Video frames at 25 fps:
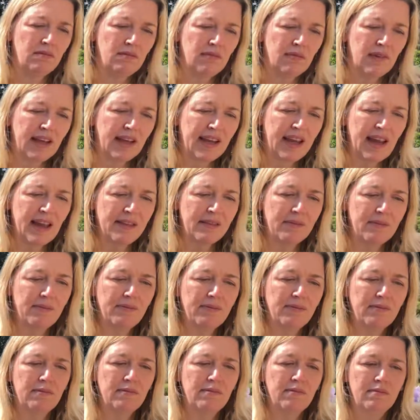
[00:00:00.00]
again,
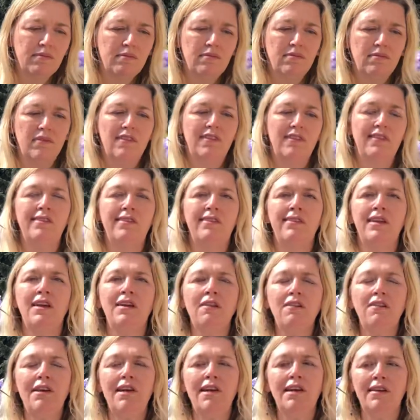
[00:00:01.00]

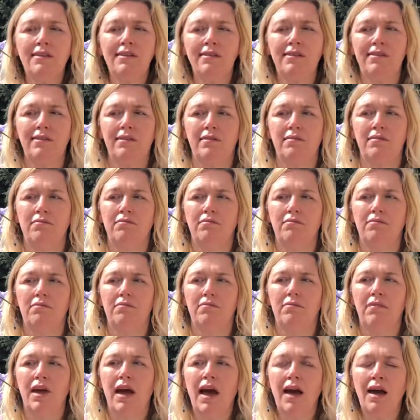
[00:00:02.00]
serious
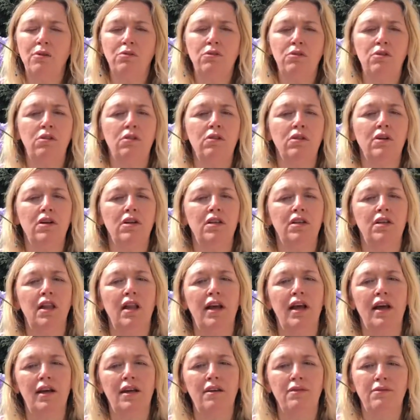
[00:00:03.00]
outlook on
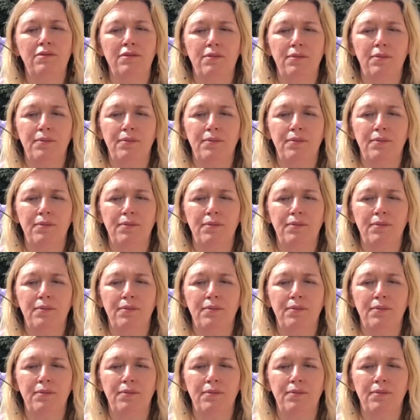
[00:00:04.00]
life.